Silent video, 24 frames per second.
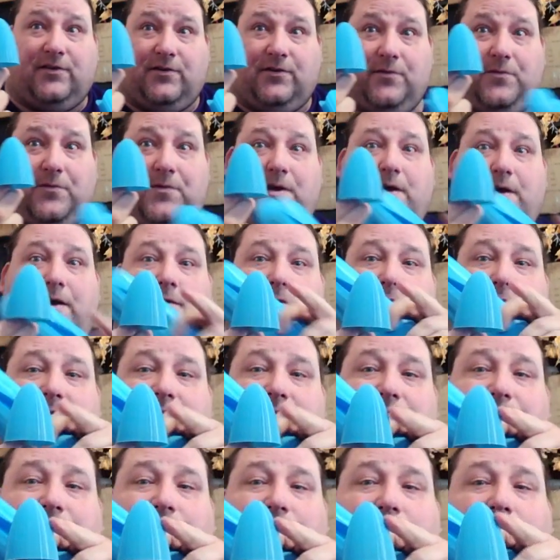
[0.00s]
You think this
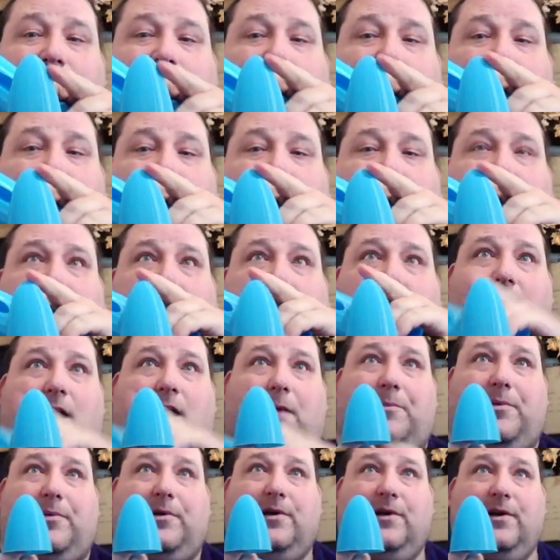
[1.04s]
is a curved top.
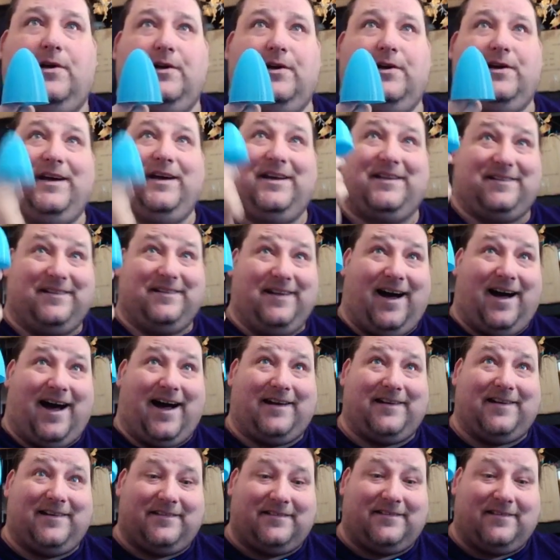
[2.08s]
It's not.
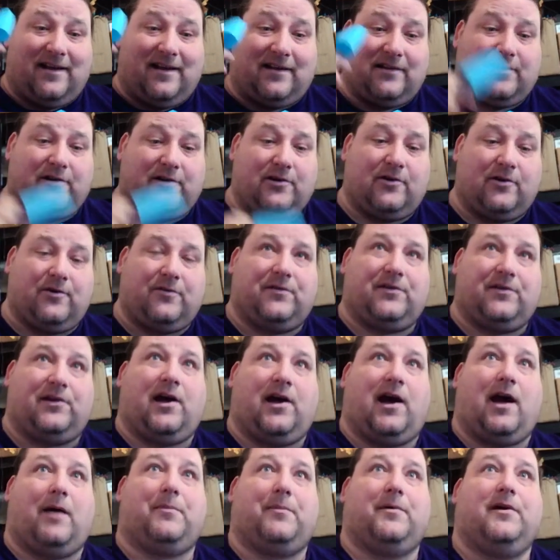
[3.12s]
It's not a curved
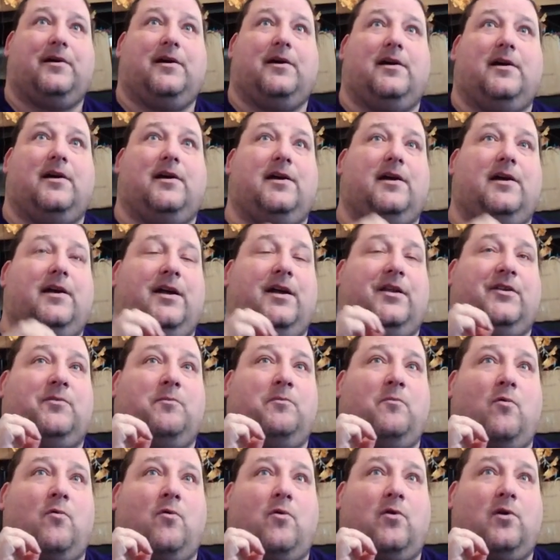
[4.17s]
top. It's
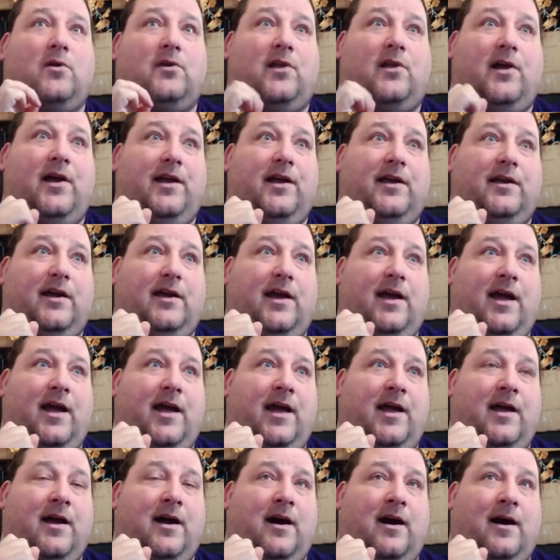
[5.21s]
more like
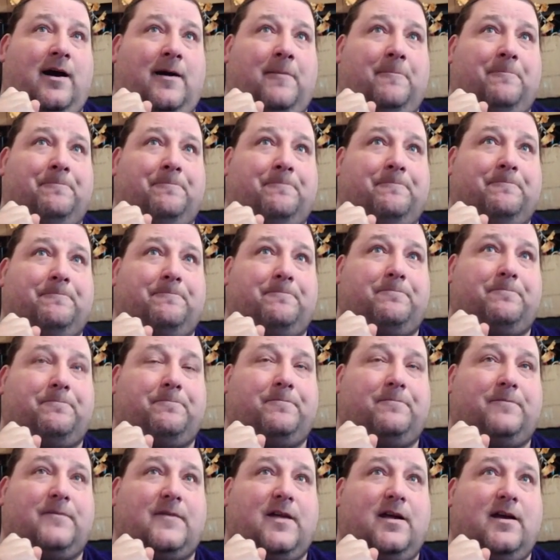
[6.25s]
a um,
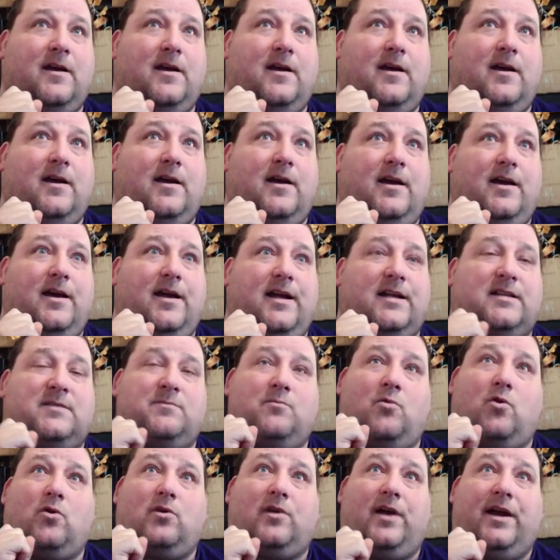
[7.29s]
it's
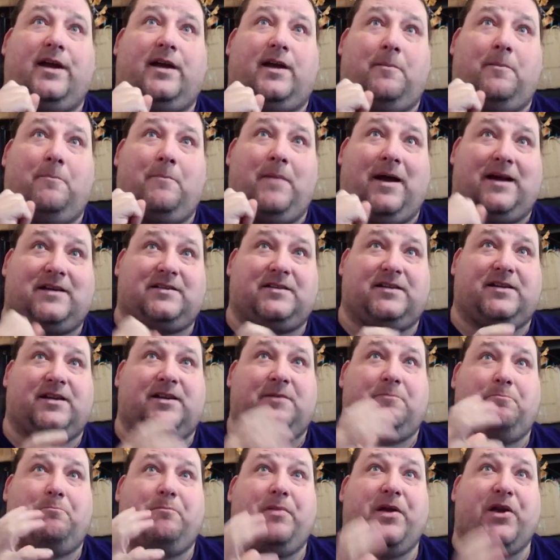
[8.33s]
more like a
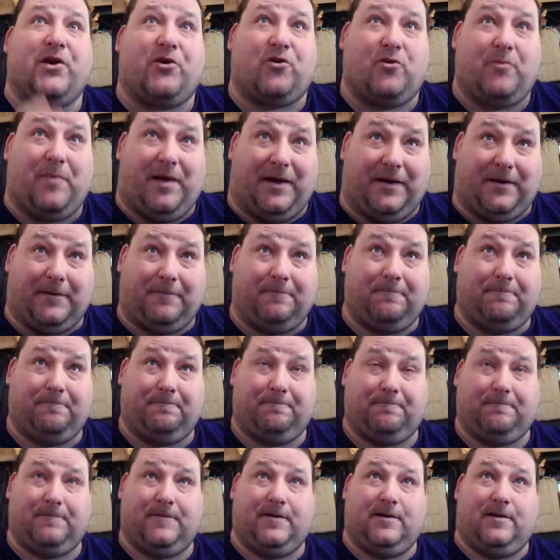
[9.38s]
Mexican pyramid,
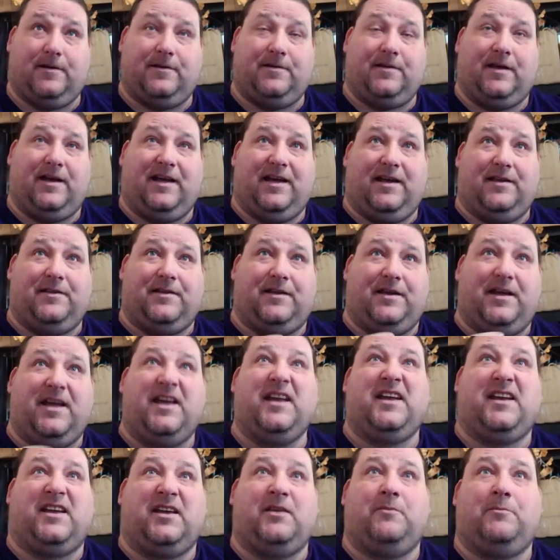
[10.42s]
the the
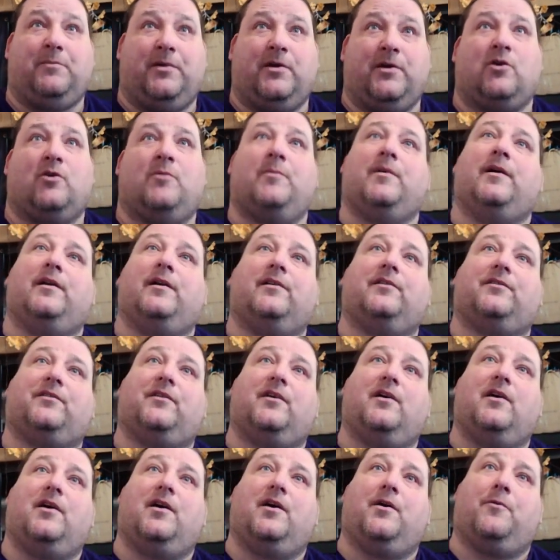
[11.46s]
Incan pyramids,
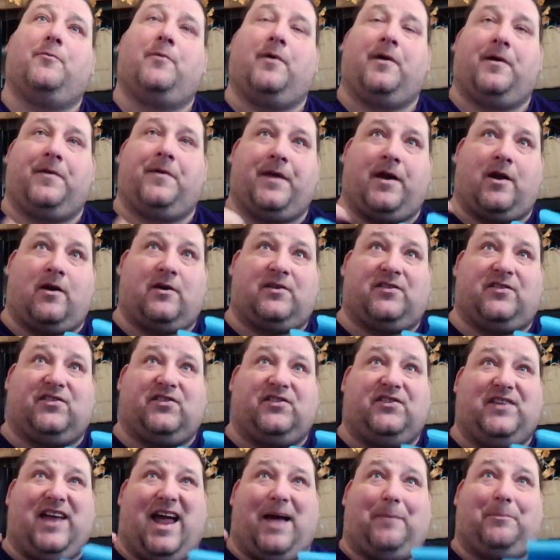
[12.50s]
where they are
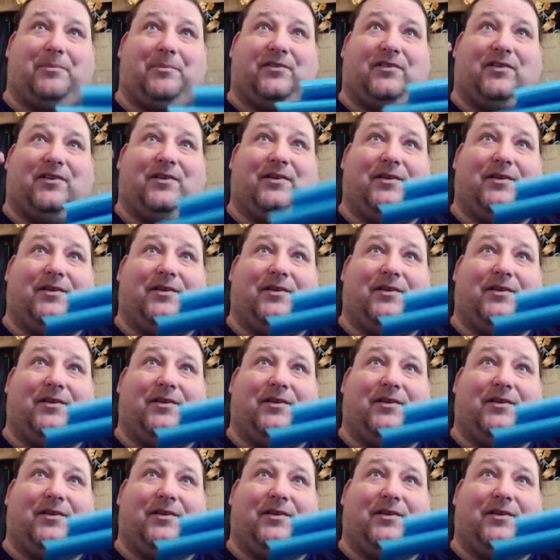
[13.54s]
steps.